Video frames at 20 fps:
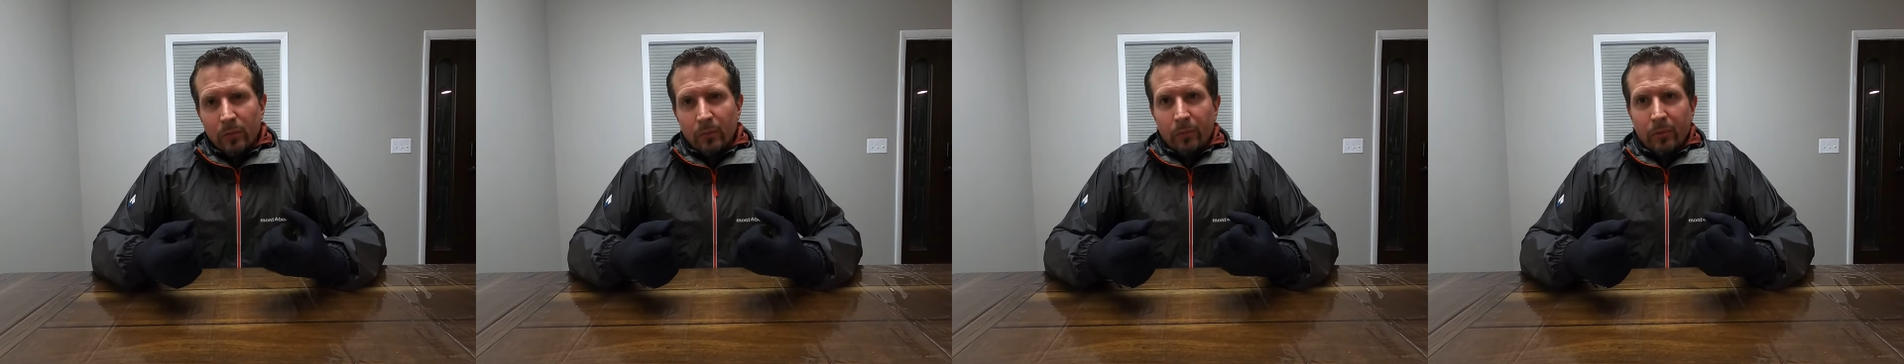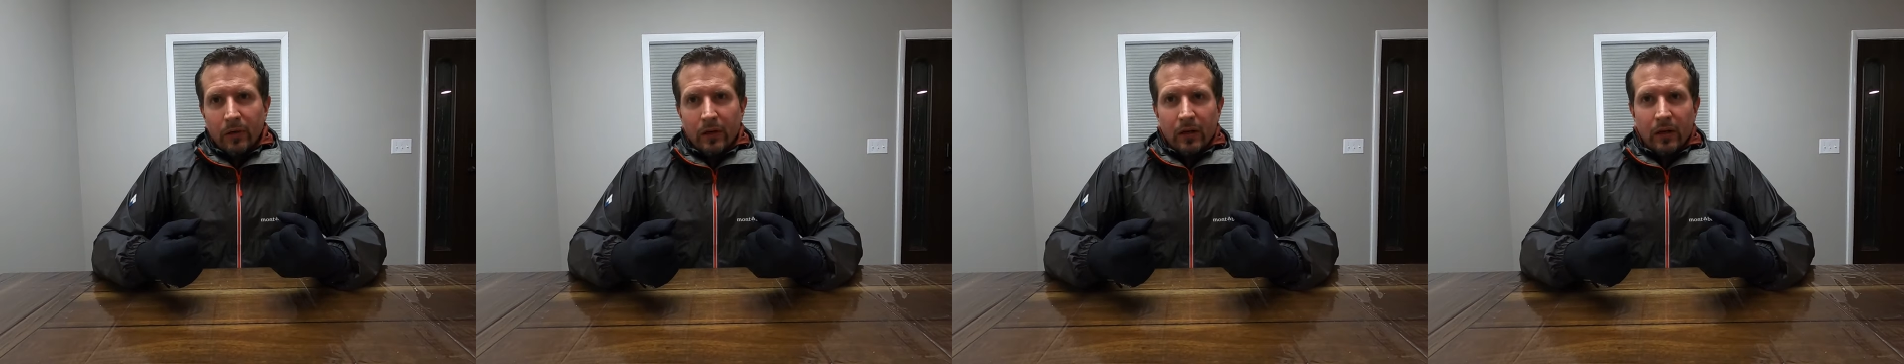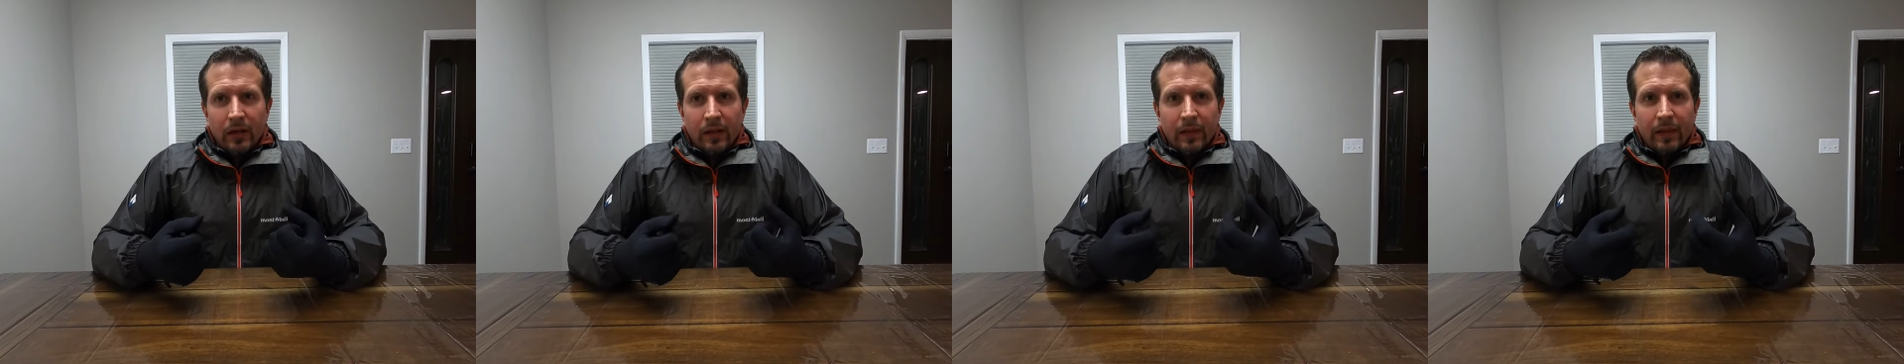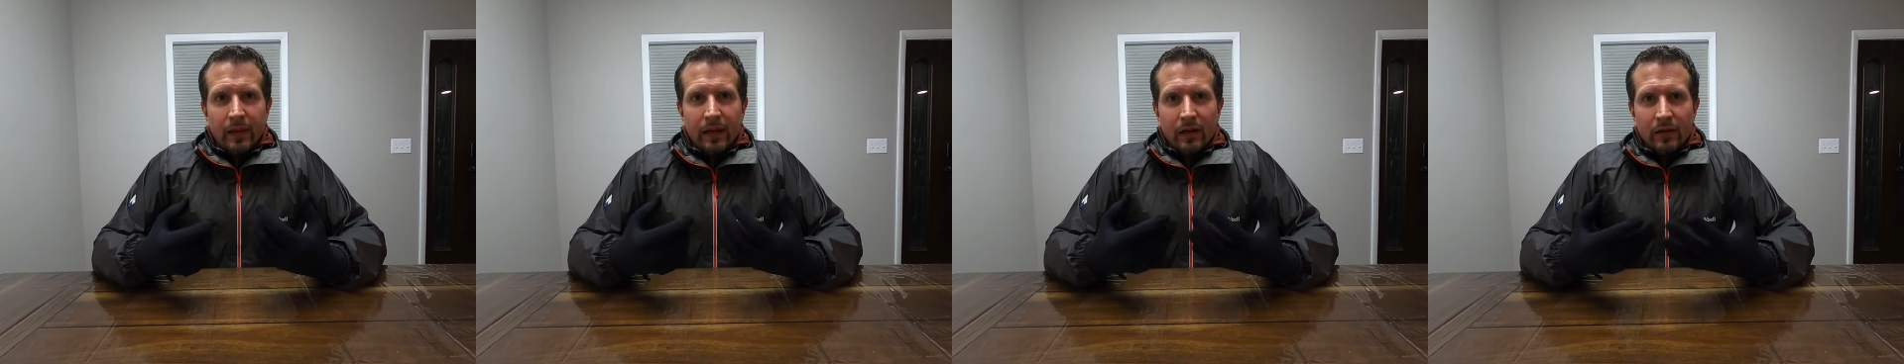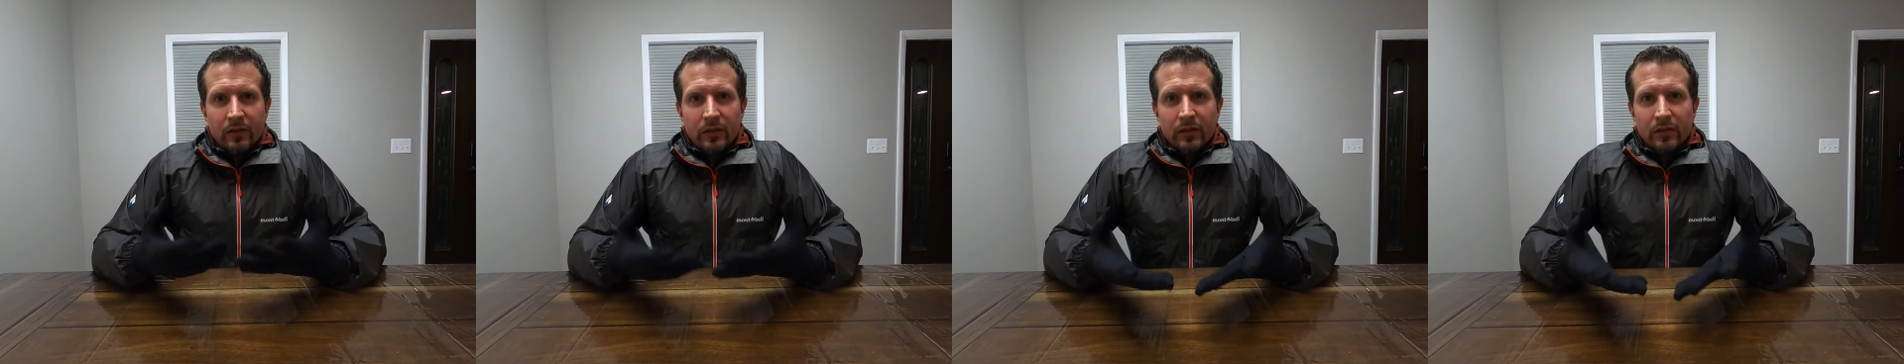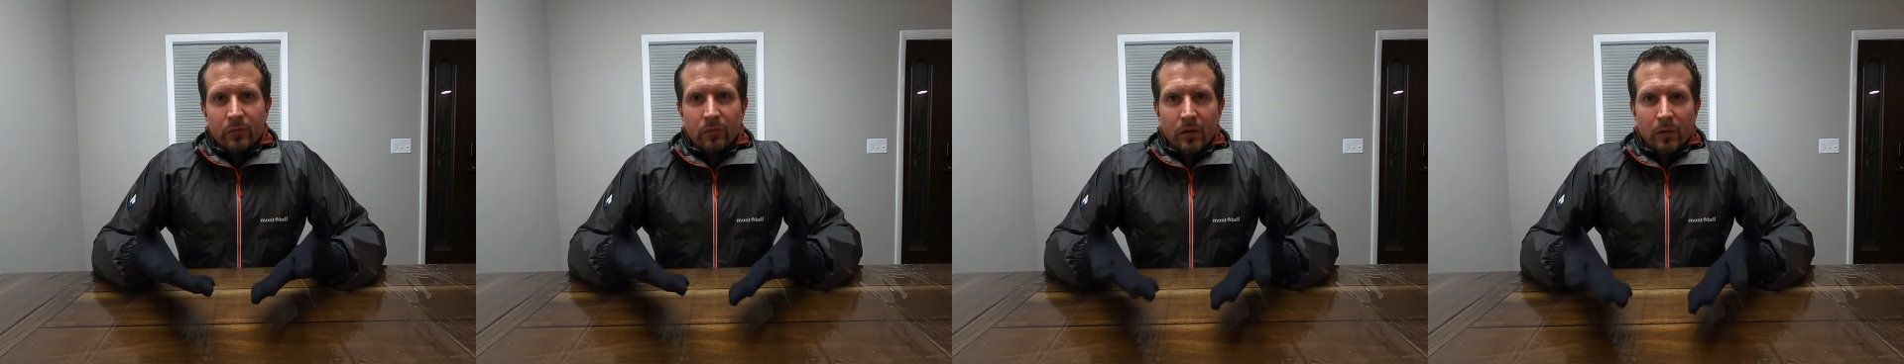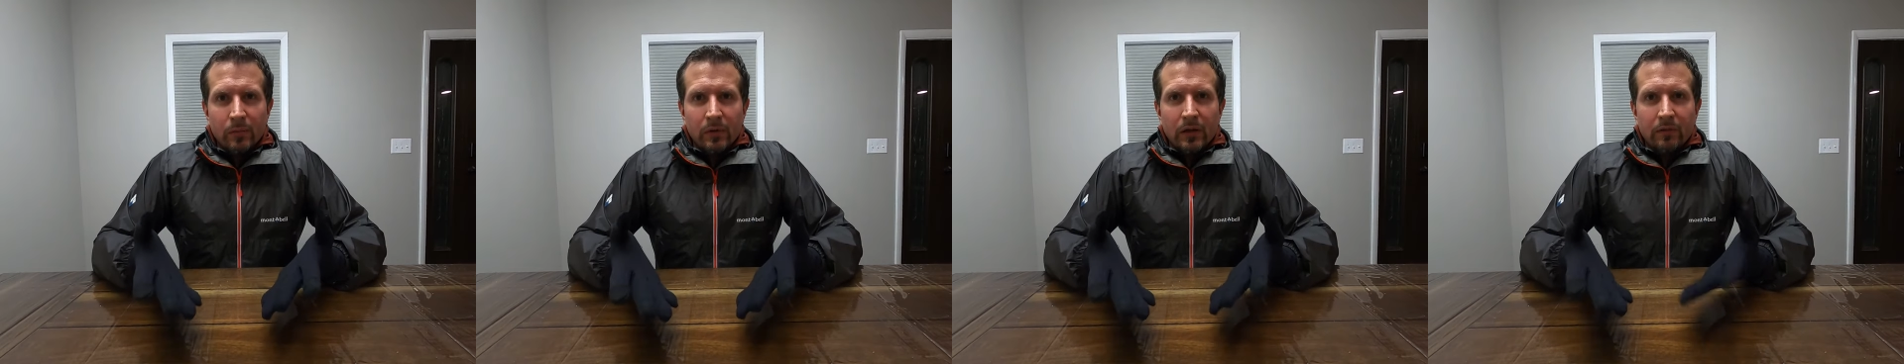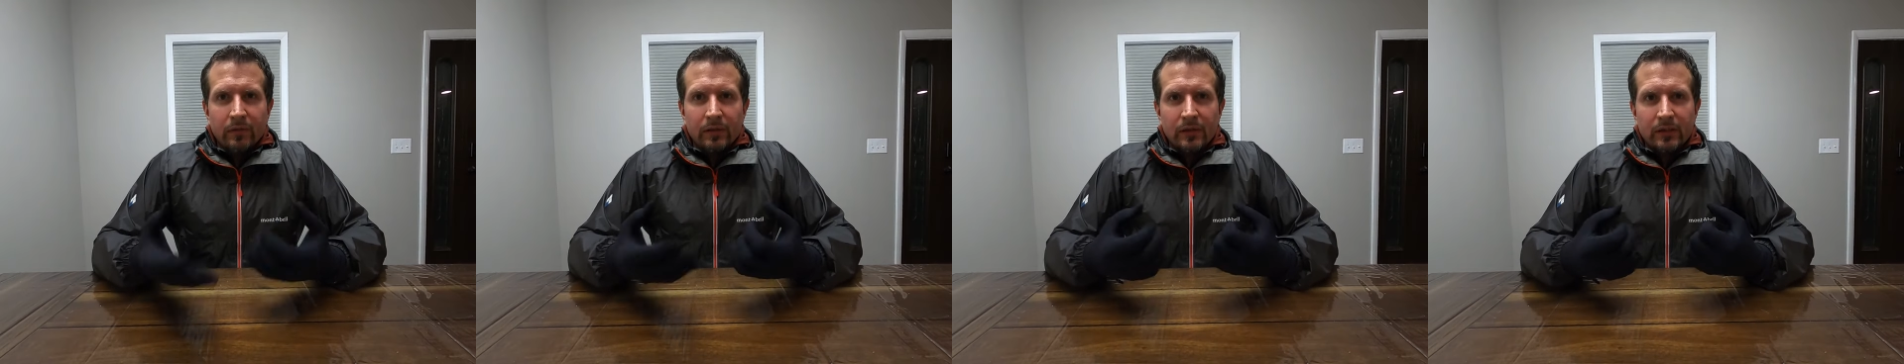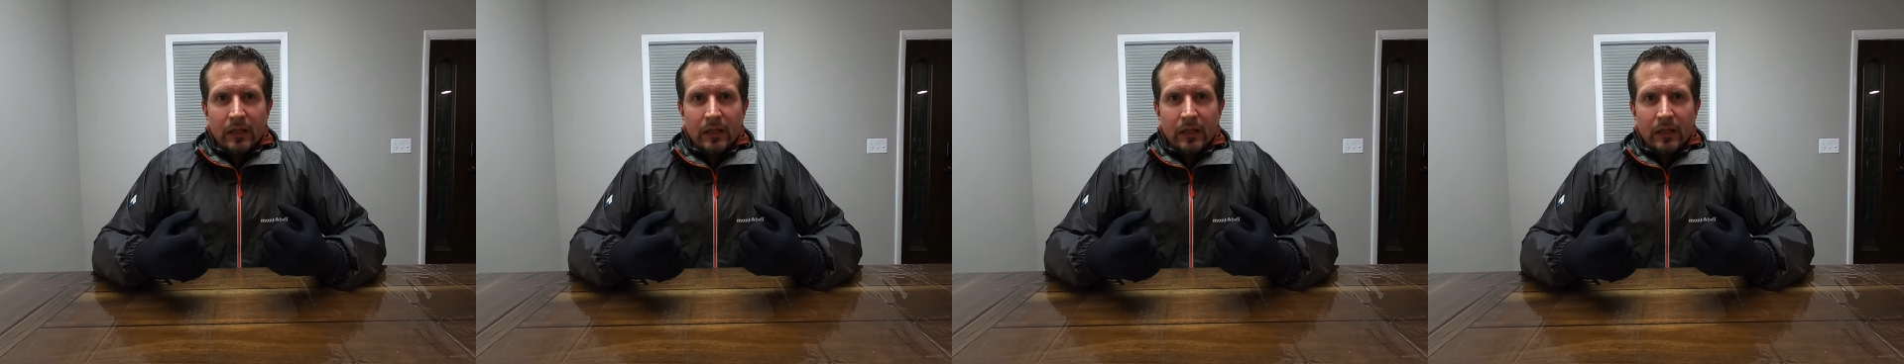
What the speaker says: but they are just warm enough to